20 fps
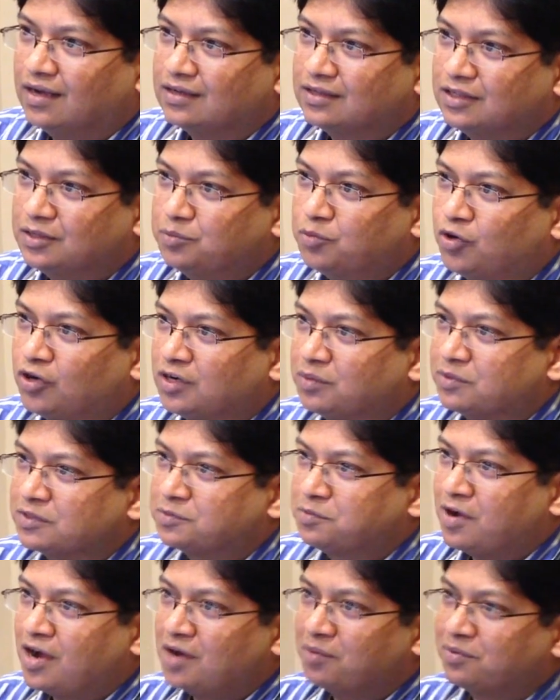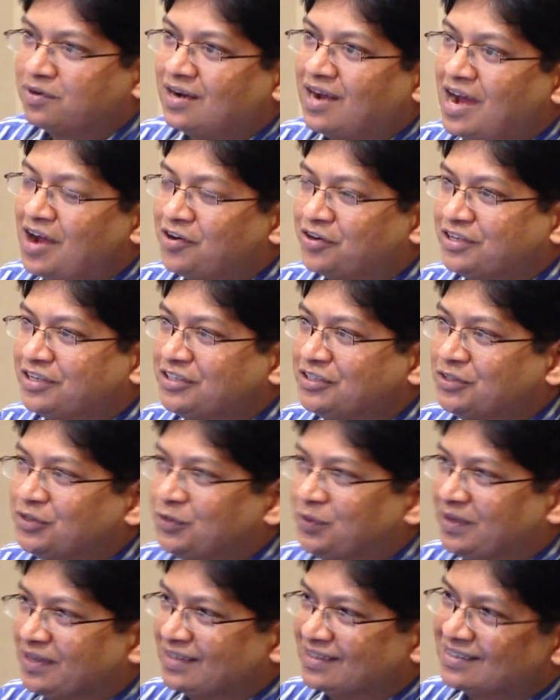Good morning, Ms. Barbara. How are you
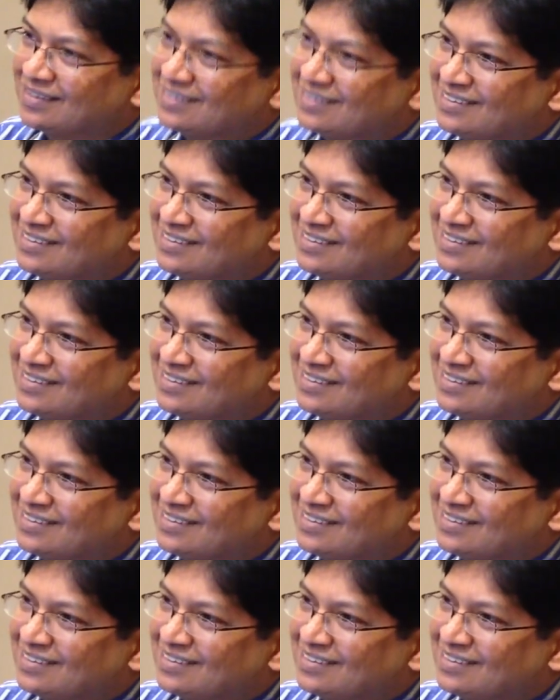doing?